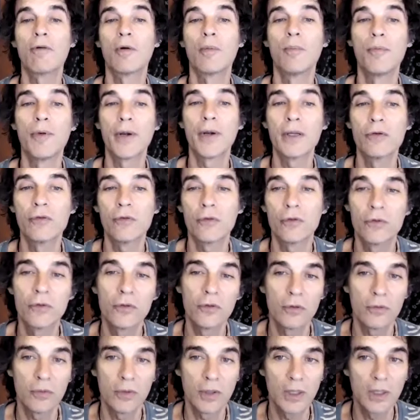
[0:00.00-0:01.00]
brings you to
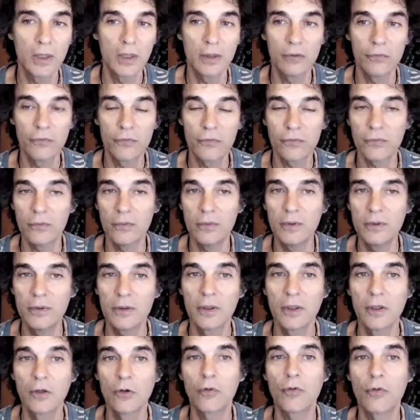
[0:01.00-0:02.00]
your knees
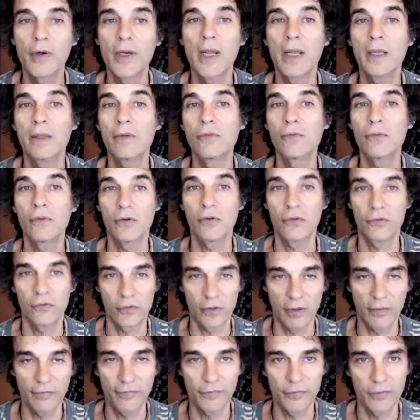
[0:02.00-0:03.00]
creates a
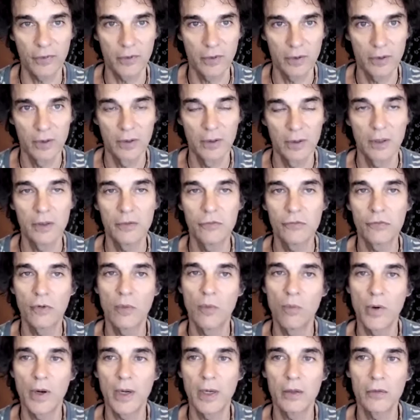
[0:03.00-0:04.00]
shift in some
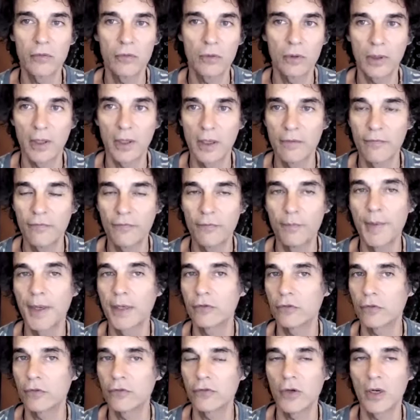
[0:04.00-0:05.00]
way in your life,
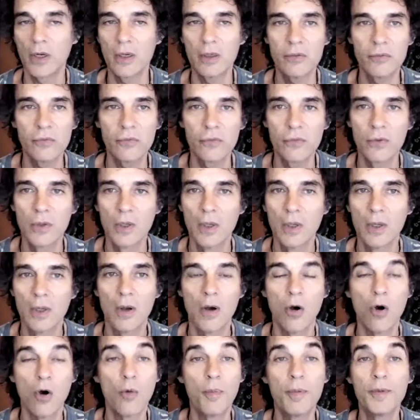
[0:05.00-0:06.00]
makes a change,
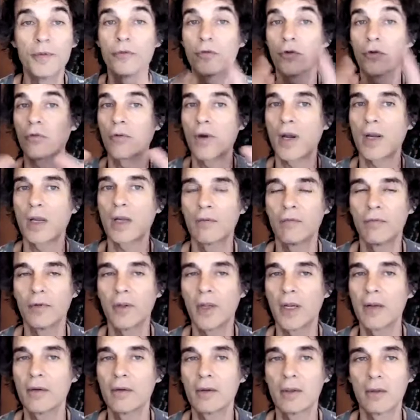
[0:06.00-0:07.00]
opens a crack of
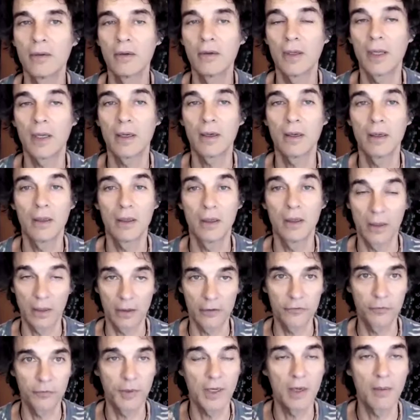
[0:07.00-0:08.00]
light that, and I'll
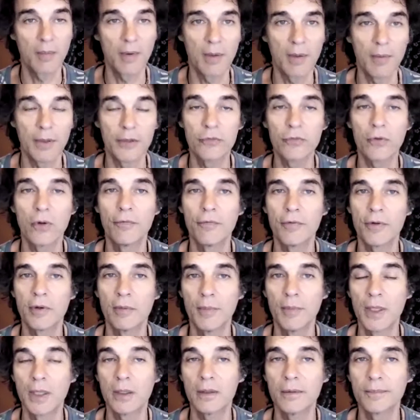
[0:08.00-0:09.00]
speak about myself in a
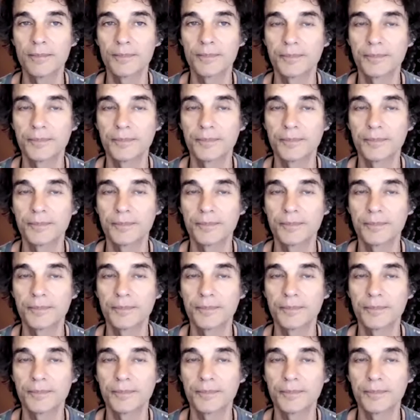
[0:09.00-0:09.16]
minute,